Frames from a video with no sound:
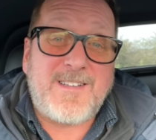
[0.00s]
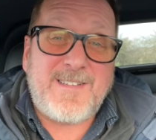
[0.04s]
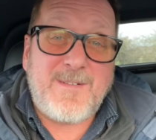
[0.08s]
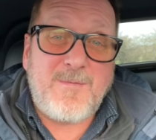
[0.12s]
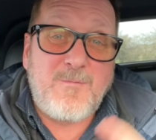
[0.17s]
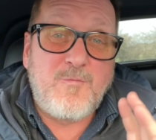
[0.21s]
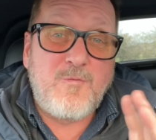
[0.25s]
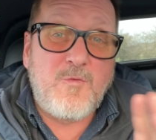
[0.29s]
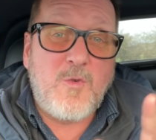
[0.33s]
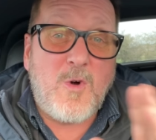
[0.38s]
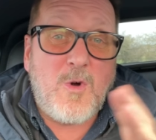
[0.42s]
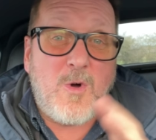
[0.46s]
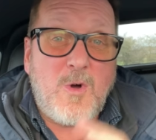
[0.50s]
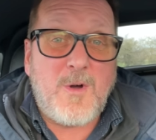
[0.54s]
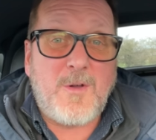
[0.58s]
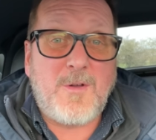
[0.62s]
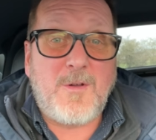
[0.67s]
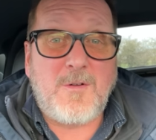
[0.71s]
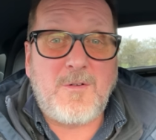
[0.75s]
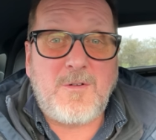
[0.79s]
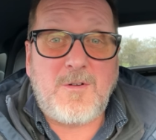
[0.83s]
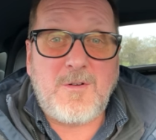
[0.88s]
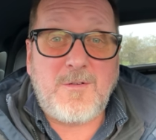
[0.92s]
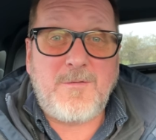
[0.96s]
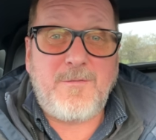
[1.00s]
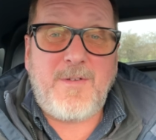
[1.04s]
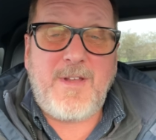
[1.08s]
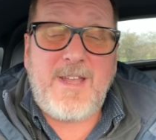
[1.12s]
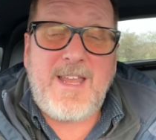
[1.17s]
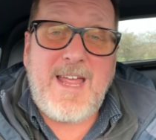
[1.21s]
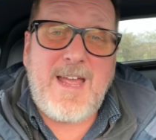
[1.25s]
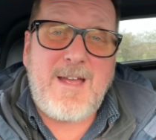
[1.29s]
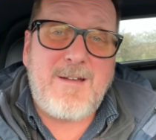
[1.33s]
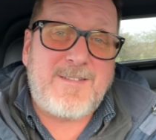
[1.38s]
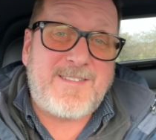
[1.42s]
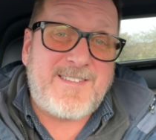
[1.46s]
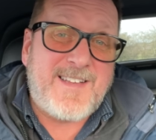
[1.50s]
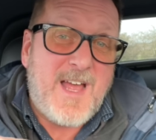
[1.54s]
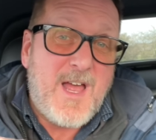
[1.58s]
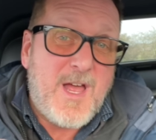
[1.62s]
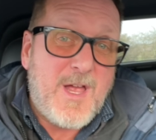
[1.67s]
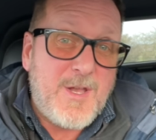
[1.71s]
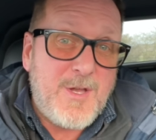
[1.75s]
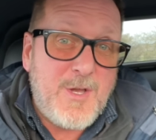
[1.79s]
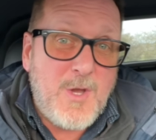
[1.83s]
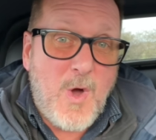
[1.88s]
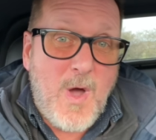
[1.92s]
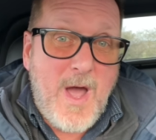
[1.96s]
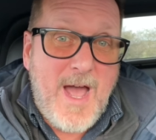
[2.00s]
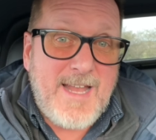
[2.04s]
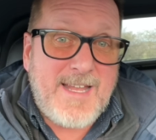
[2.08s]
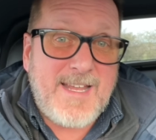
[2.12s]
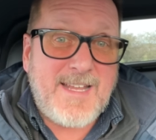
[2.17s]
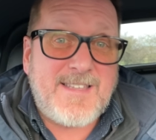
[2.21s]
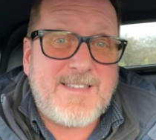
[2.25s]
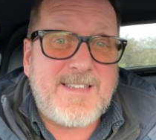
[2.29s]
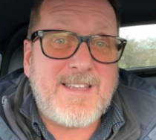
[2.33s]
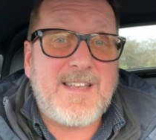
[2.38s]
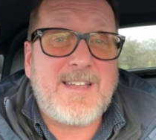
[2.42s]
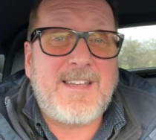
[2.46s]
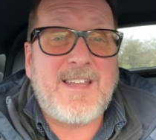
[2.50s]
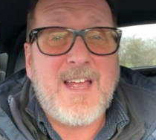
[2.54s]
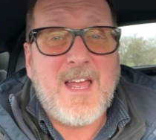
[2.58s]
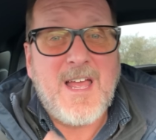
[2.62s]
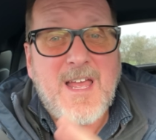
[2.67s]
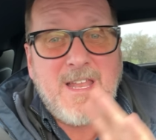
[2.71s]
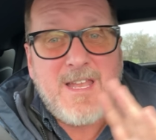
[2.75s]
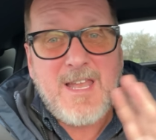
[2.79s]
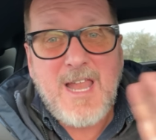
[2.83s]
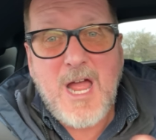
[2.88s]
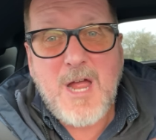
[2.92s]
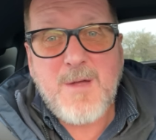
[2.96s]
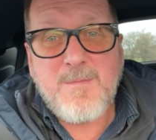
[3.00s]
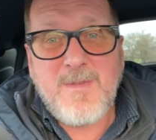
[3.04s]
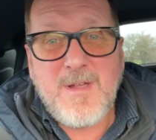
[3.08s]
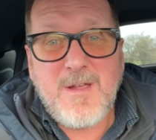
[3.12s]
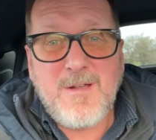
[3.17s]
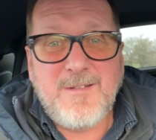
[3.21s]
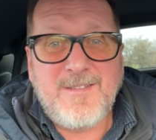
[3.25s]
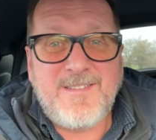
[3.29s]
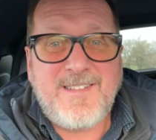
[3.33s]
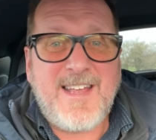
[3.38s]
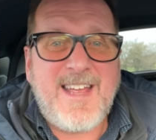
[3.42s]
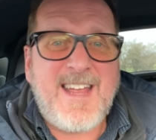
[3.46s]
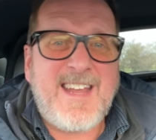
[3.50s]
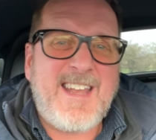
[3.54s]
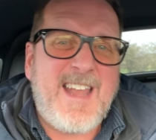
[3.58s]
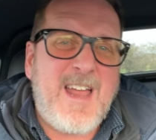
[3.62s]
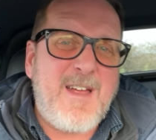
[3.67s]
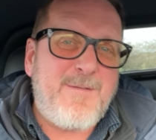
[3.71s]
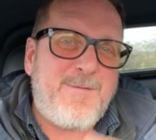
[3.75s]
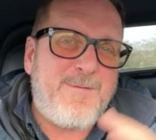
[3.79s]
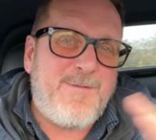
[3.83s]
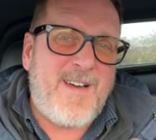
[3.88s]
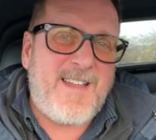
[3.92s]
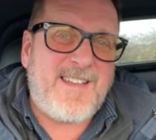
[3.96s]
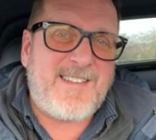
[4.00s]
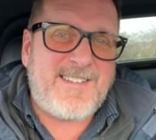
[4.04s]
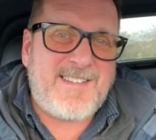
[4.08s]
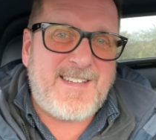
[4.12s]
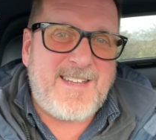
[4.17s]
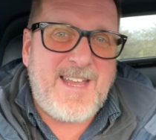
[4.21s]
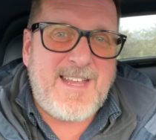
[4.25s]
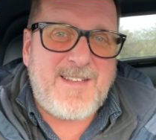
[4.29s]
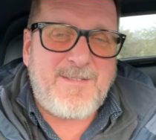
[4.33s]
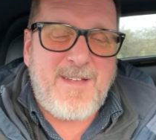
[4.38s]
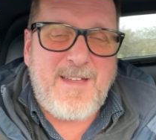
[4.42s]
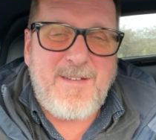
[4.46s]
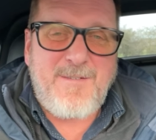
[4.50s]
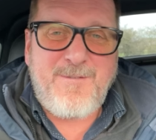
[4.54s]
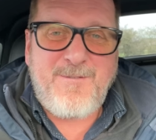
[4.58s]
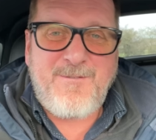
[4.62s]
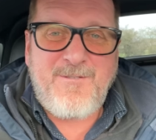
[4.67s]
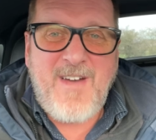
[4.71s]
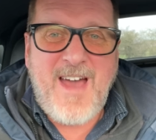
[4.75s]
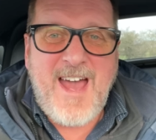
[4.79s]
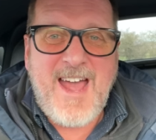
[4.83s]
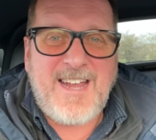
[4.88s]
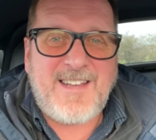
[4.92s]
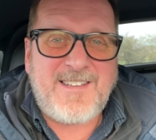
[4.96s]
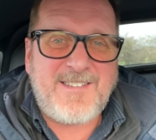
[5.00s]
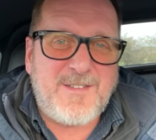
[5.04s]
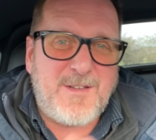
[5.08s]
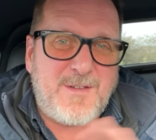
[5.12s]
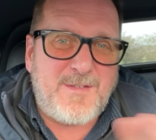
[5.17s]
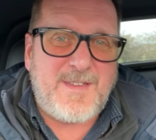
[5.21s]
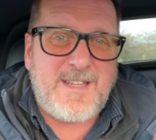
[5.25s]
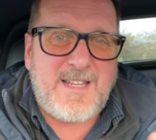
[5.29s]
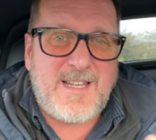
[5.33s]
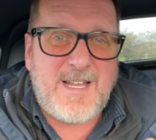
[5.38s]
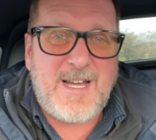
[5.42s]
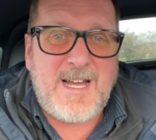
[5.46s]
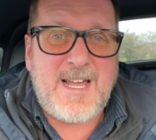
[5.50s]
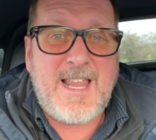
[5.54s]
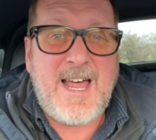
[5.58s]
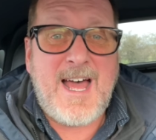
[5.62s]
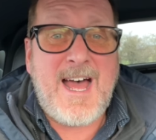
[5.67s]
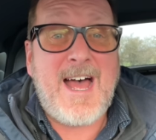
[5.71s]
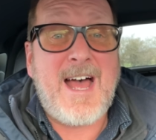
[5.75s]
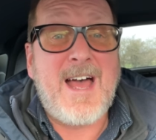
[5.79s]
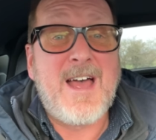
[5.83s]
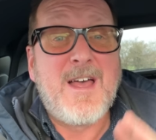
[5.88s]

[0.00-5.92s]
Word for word: Some raw and uncut videos, not edited, no music, no fancy effects, nothing like that.